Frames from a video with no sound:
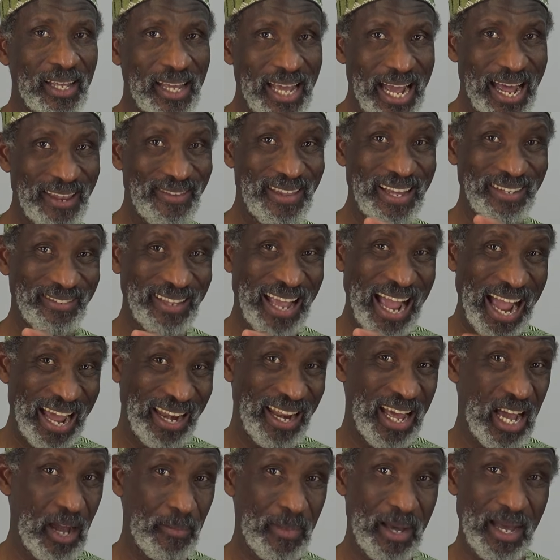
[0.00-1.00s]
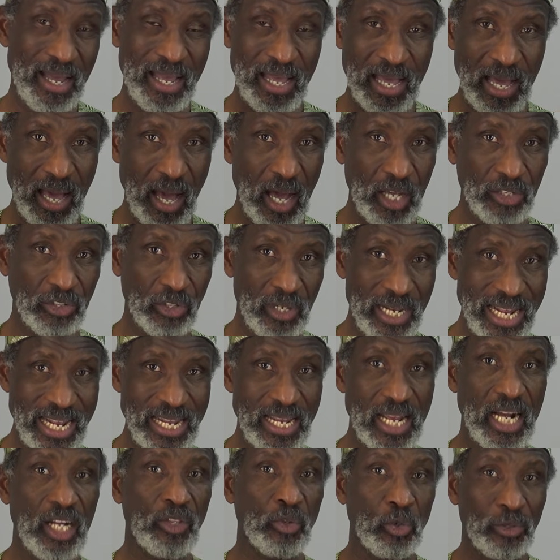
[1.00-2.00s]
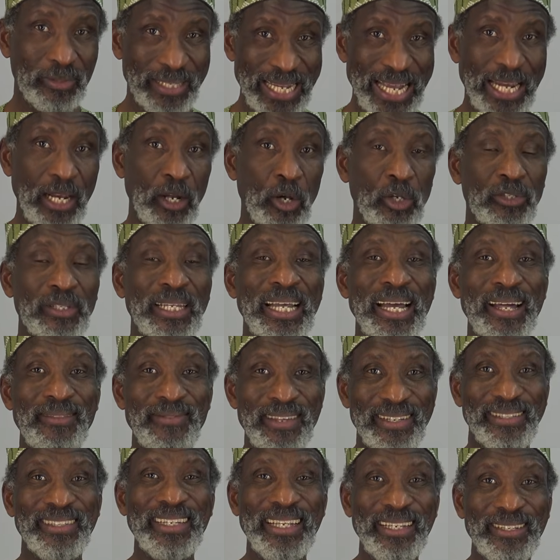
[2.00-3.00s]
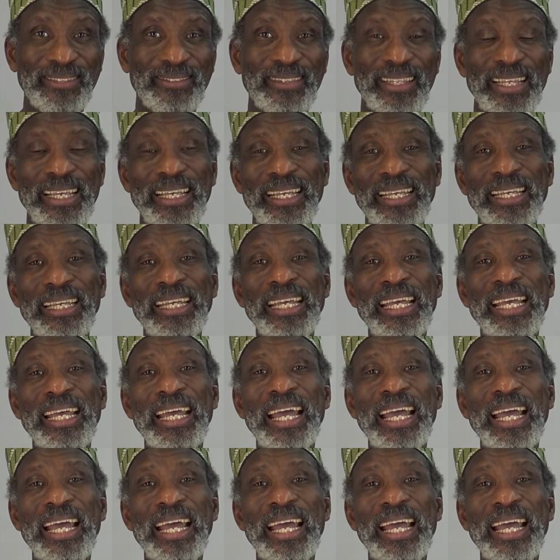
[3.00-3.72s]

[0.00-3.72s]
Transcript: and that's alama asliya to tell us this is the